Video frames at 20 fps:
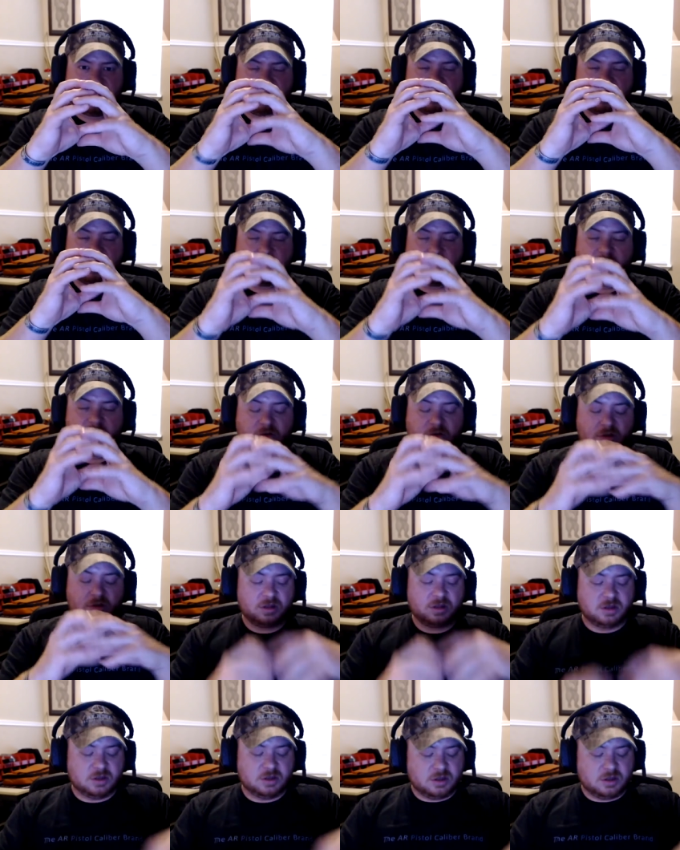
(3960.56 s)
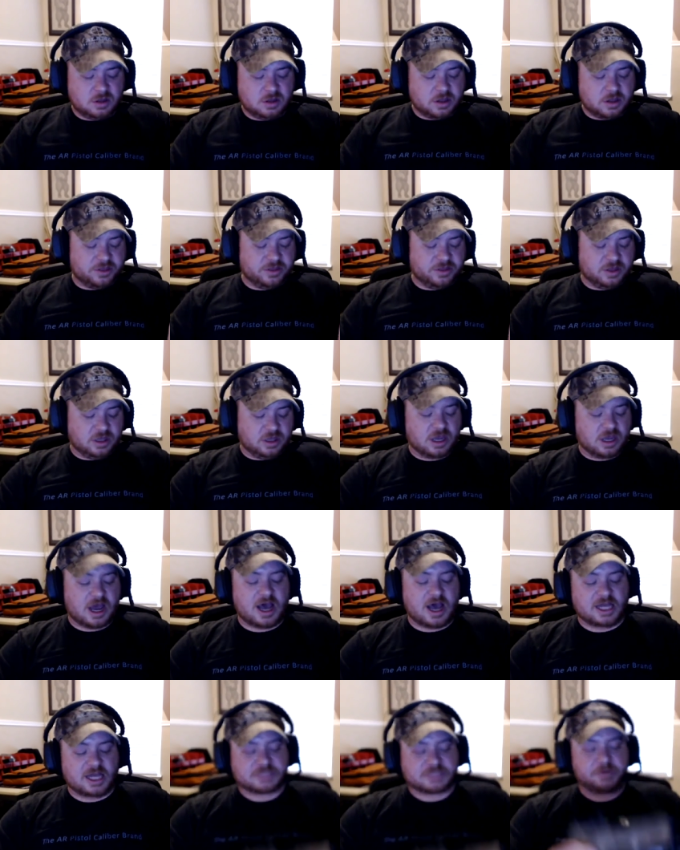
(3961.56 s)
in the middle. The
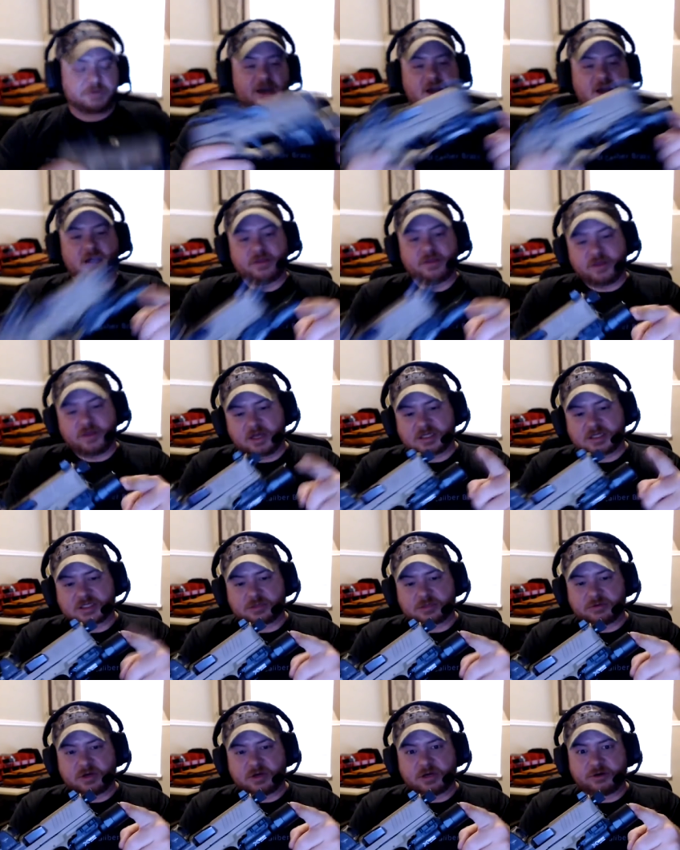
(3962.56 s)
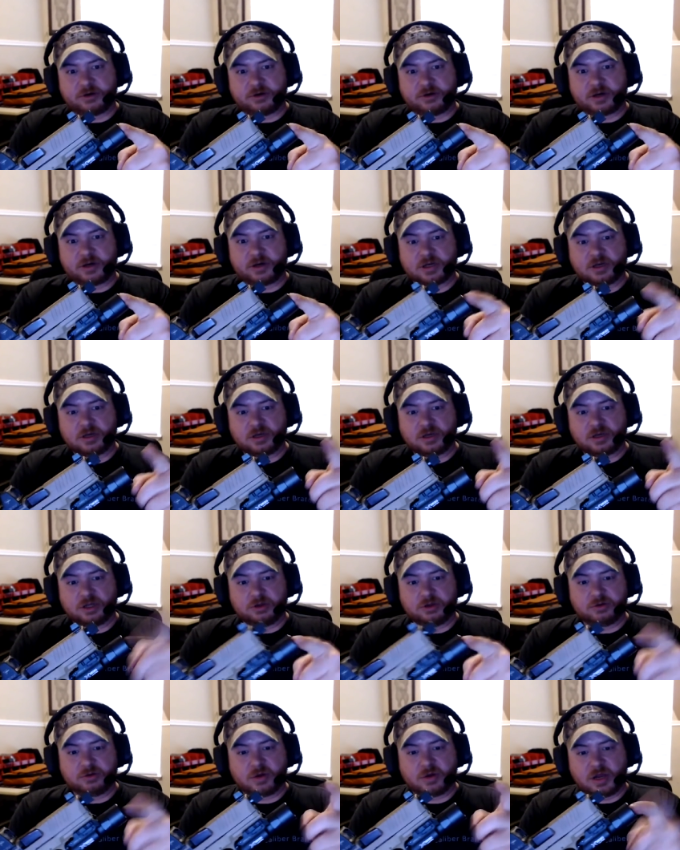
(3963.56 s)
hot spot on the
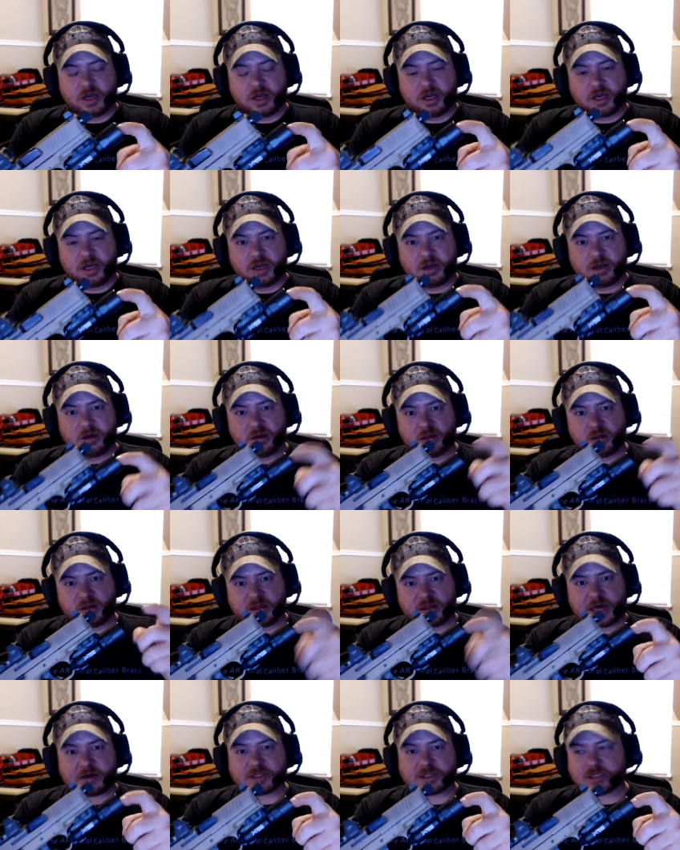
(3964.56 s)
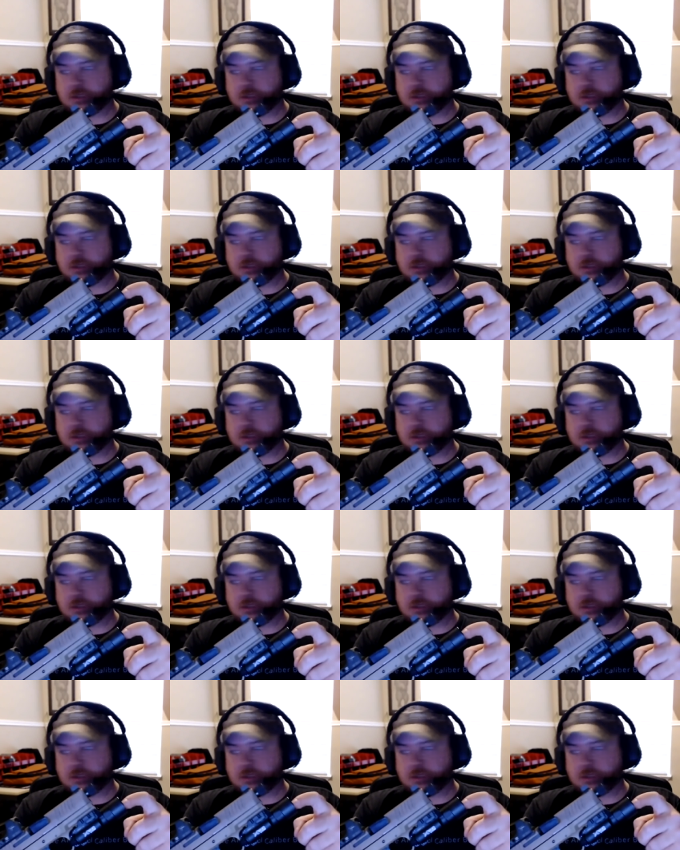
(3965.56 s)
X300U, a thousand